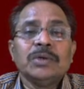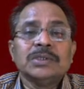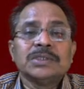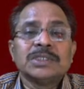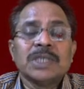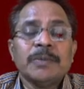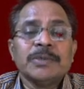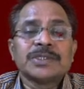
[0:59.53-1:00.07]

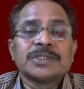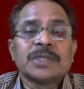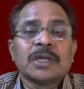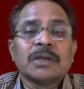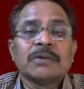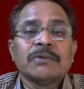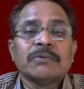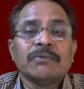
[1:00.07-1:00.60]

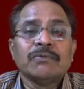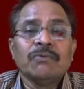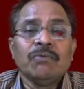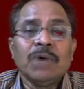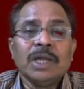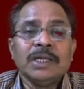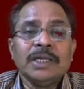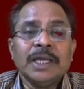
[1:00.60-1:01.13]
semester
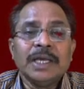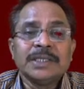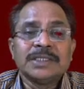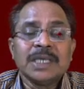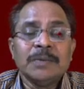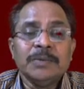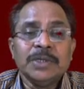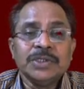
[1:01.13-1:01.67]
1
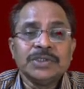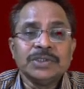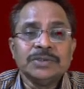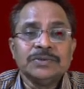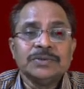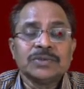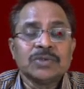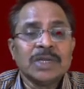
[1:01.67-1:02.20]
examination.
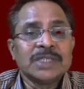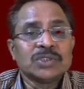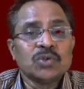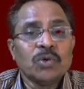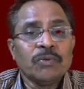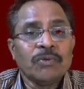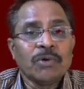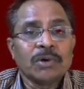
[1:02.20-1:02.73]
So let's
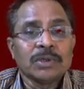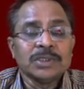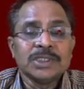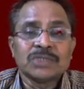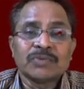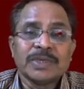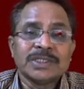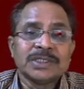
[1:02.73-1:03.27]
go for these
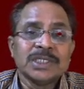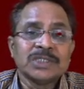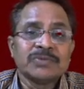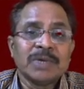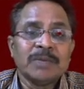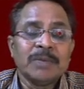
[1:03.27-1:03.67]
questions one by